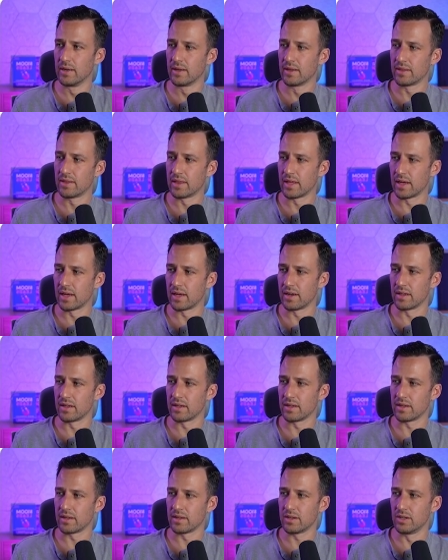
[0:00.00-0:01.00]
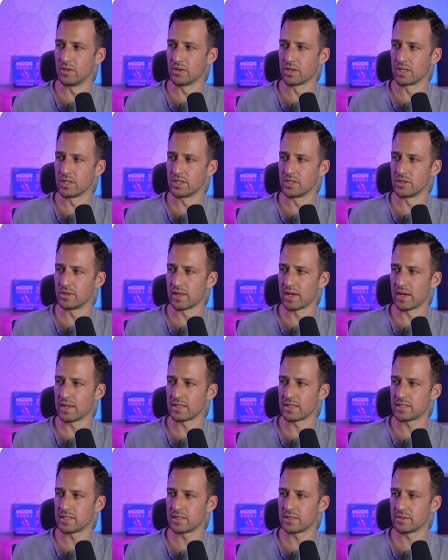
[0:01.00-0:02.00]
then you can do
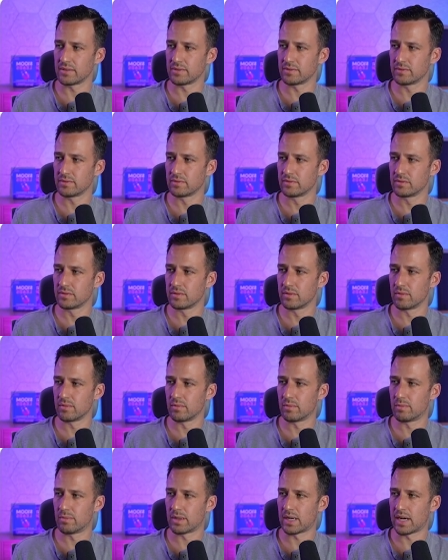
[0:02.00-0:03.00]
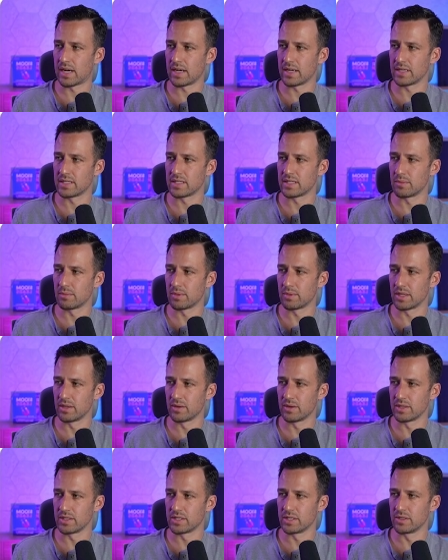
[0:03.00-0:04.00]
that by simply
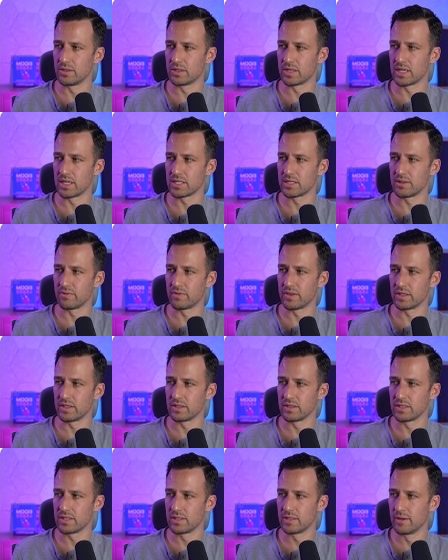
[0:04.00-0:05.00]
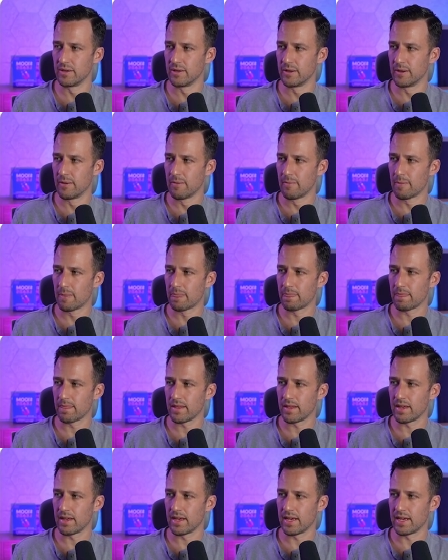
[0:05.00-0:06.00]
going to custom fields
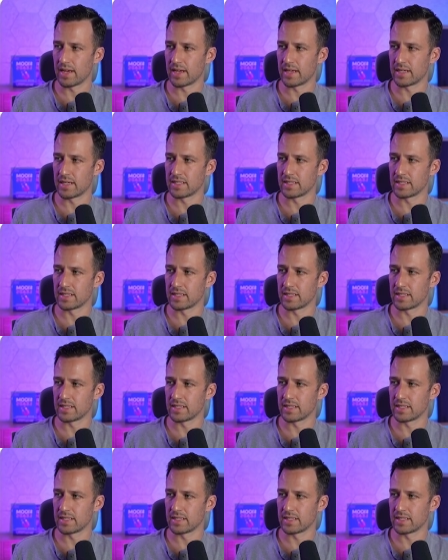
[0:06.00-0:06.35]
and